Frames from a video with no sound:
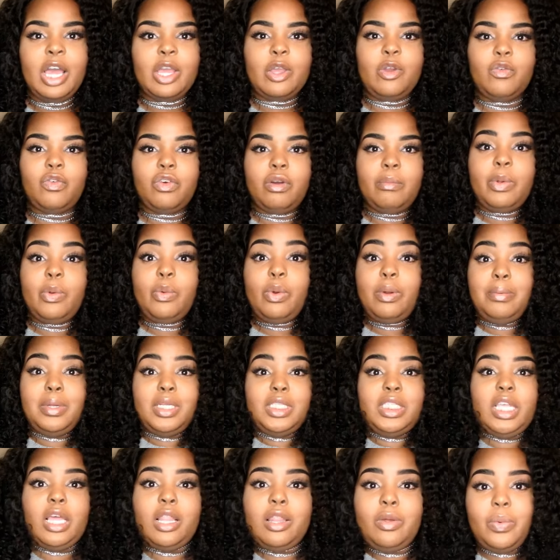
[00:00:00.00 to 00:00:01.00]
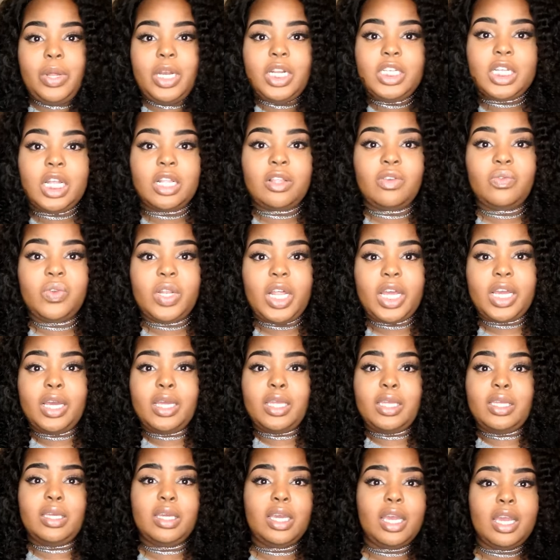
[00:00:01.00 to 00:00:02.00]
you feel me? We've been dealing with each other for like
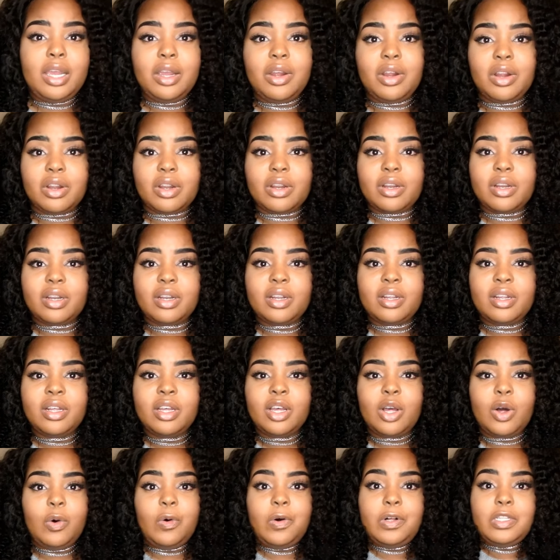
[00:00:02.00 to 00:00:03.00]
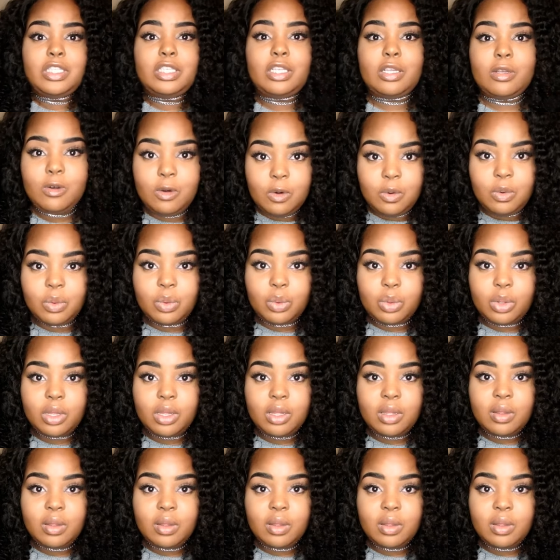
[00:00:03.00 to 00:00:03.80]
a year or two.